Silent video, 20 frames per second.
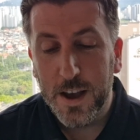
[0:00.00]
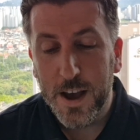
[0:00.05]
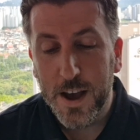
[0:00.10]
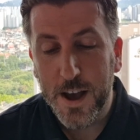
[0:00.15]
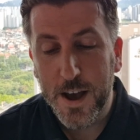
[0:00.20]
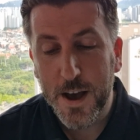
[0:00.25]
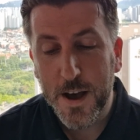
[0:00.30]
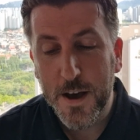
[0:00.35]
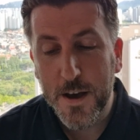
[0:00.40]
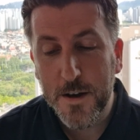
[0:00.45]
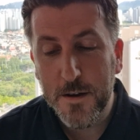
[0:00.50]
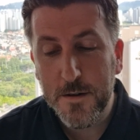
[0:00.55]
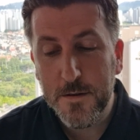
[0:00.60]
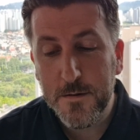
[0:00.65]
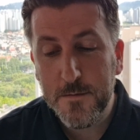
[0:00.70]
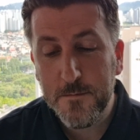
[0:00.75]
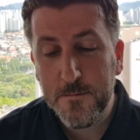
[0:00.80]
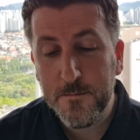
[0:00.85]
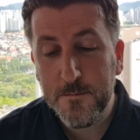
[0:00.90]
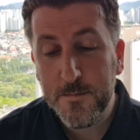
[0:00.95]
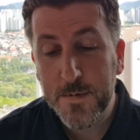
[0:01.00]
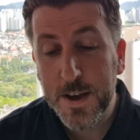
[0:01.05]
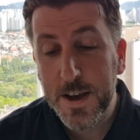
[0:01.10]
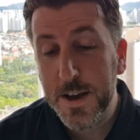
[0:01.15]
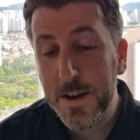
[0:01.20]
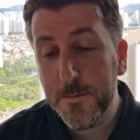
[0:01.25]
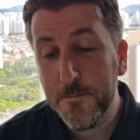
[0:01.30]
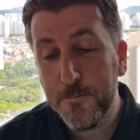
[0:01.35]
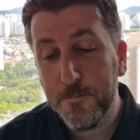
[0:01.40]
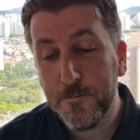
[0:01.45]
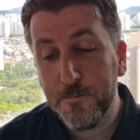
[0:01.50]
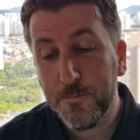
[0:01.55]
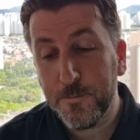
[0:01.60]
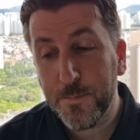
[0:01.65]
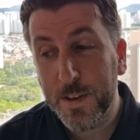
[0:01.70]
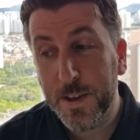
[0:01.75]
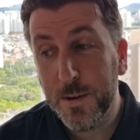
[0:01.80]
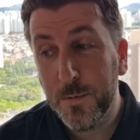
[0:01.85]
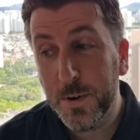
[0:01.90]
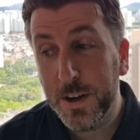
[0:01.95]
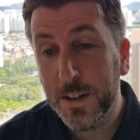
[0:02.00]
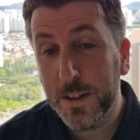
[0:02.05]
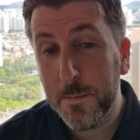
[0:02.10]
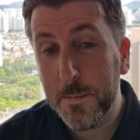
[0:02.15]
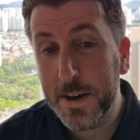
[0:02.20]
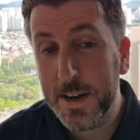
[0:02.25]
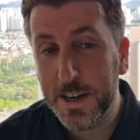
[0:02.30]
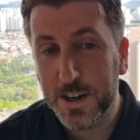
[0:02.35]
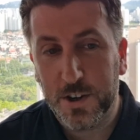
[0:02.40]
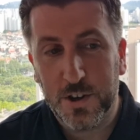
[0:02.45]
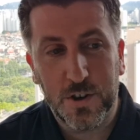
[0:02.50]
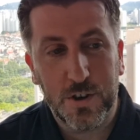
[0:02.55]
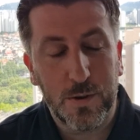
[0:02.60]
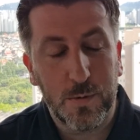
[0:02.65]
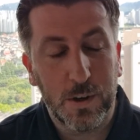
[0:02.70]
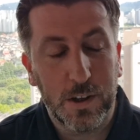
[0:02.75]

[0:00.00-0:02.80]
Um, yeah, and we had the match.